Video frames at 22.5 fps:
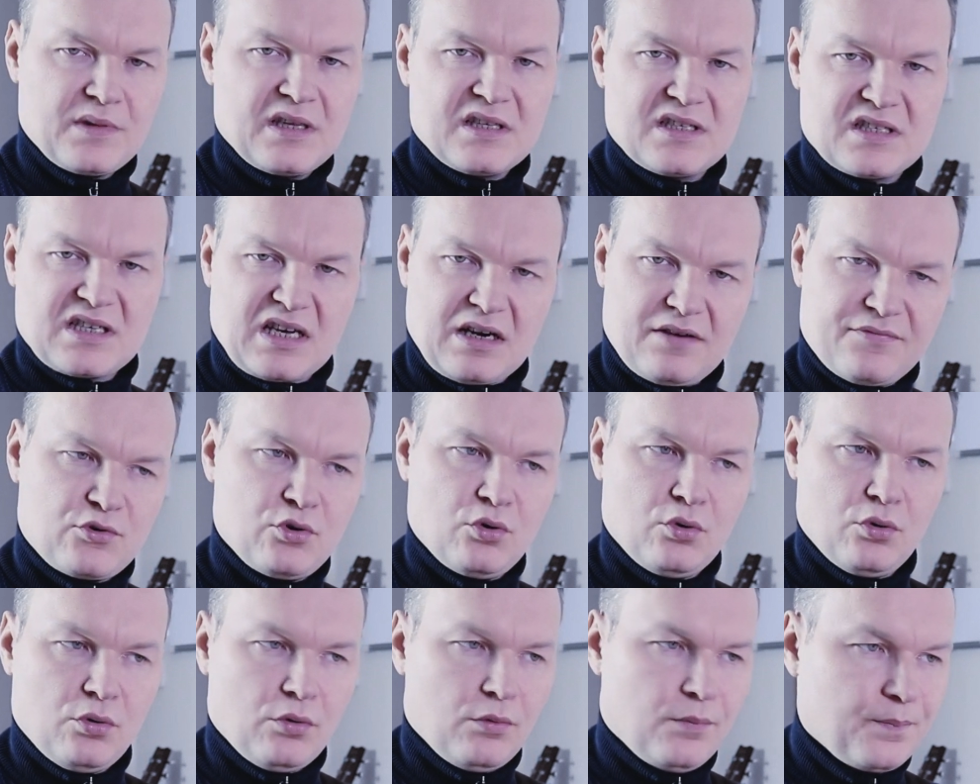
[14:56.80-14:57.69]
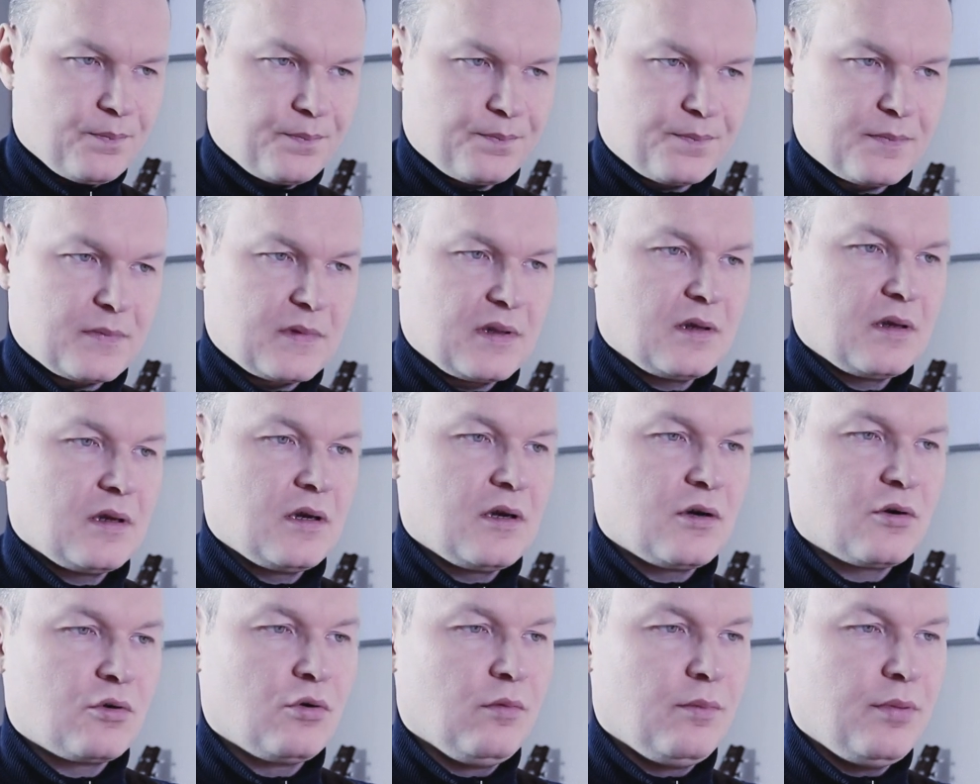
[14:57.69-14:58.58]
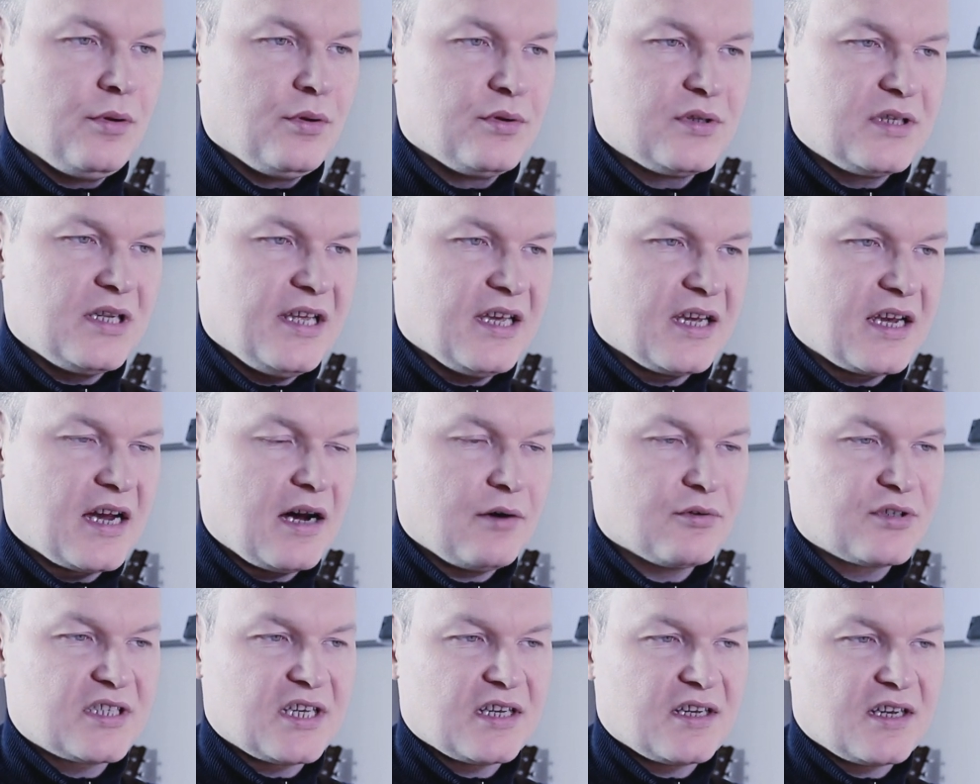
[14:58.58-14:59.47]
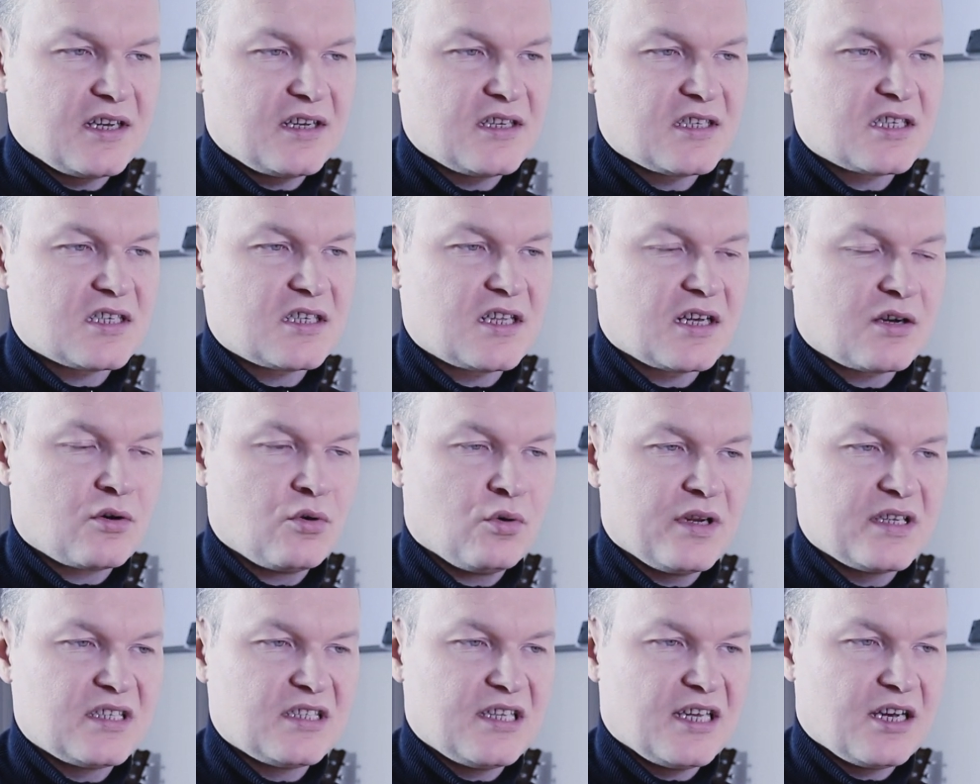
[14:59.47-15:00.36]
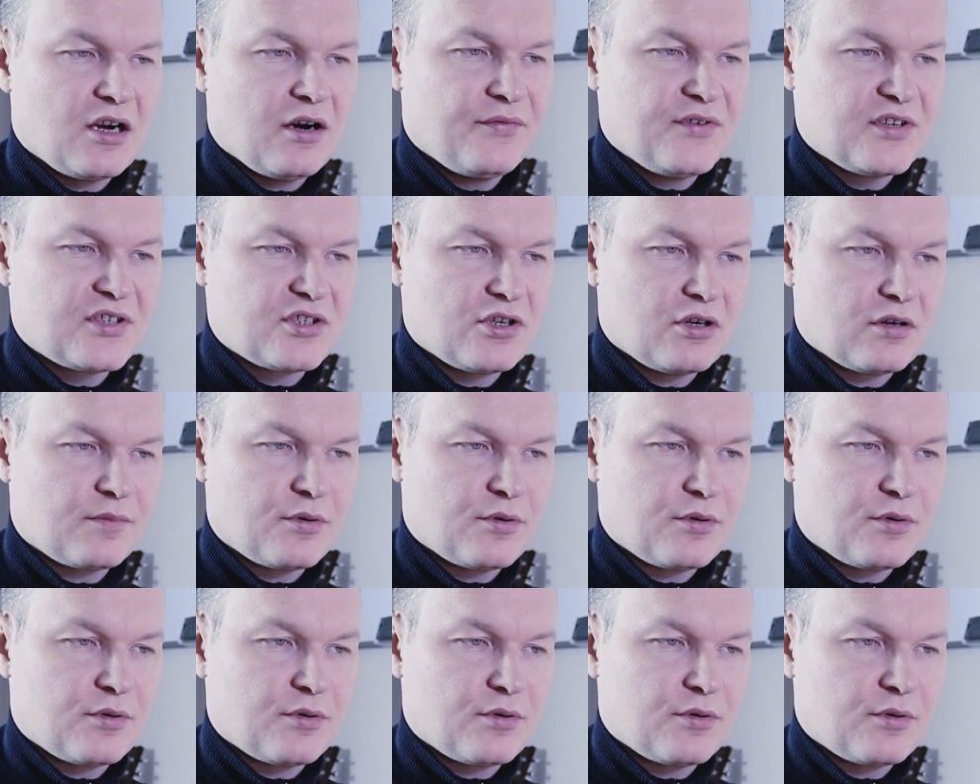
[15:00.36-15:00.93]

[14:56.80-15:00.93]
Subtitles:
It's kind of cool. Cool blues lick. I would say that this is the coolest lick of the song,